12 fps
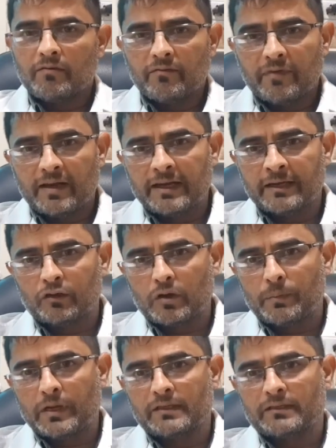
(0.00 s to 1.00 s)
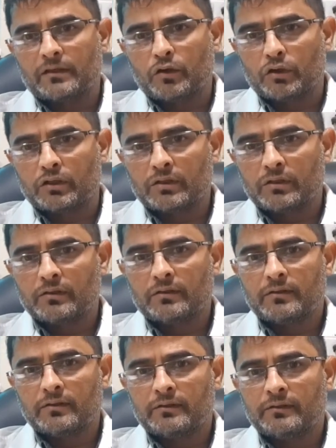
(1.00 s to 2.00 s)
Failing to replace a tooth
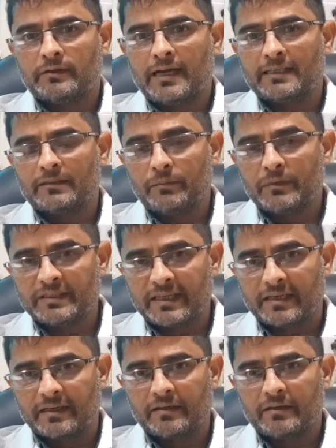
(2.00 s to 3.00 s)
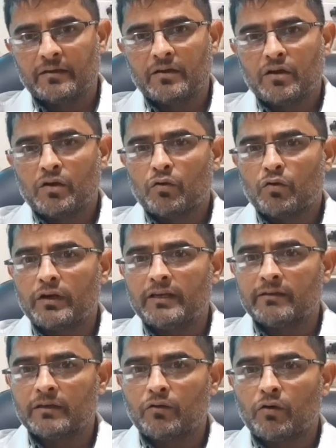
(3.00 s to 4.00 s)
that's missing could
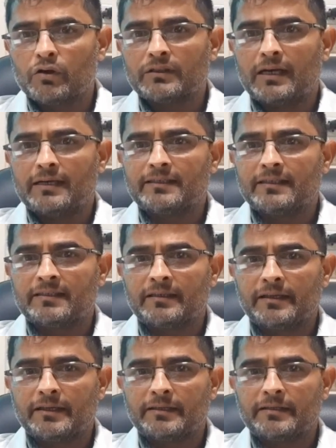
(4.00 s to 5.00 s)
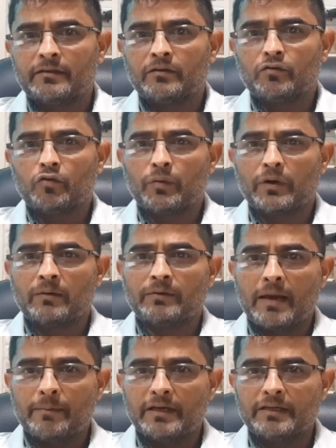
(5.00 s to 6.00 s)
even cause the adjacent teeth to become
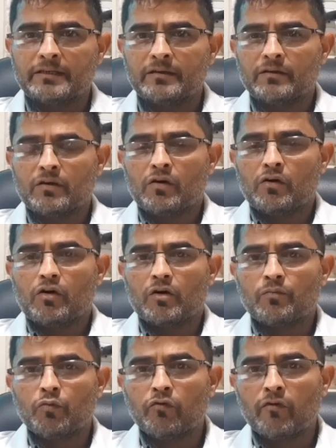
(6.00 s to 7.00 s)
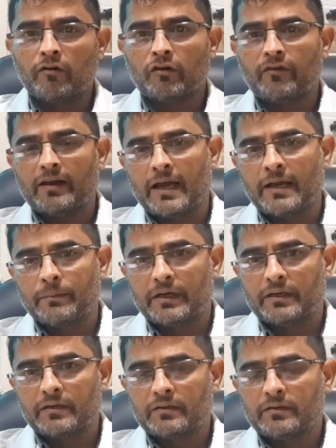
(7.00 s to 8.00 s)
damaged or move out of
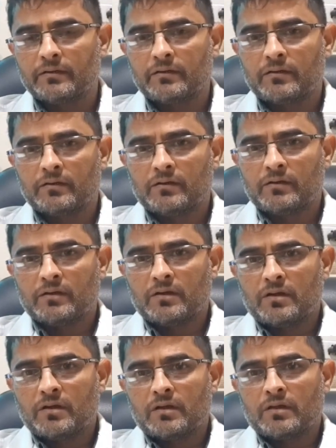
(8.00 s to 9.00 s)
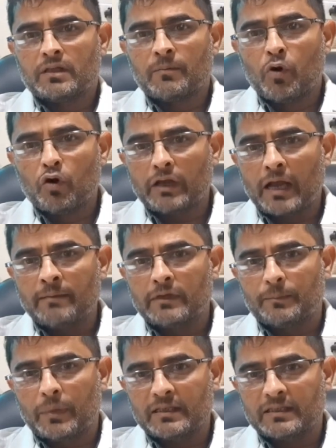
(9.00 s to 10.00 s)
alignment. The more time
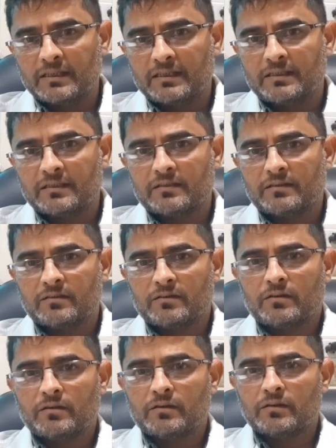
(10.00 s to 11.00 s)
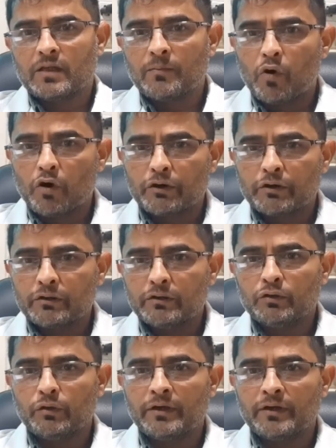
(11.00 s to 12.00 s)
that passes, the more
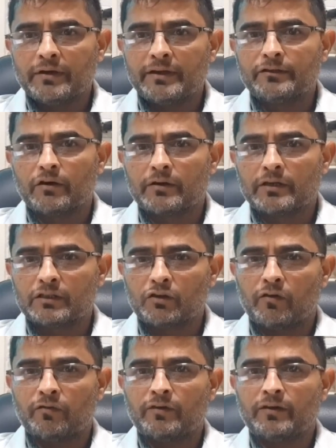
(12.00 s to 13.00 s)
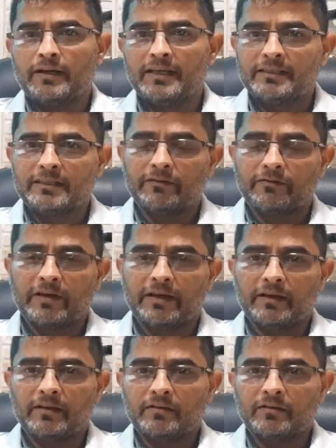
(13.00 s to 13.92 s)
you increase your risk of teeth shifting,